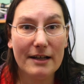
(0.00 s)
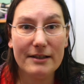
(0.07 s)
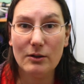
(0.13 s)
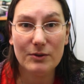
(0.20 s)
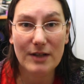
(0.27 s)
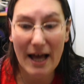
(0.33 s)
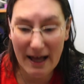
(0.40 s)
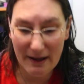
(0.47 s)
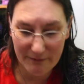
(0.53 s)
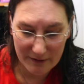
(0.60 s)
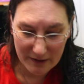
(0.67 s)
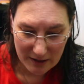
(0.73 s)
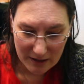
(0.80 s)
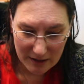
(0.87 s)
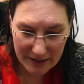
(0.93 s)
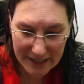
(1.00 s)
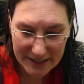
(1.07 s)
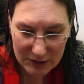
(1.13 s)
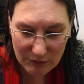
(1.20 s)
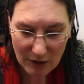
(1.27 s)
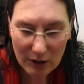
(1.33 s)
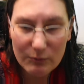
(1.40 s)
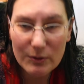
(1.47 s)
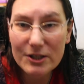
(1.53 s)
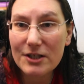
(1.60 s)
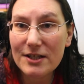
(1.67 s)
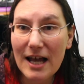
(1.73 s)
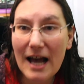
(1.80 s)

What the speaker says: I don't have later on, which is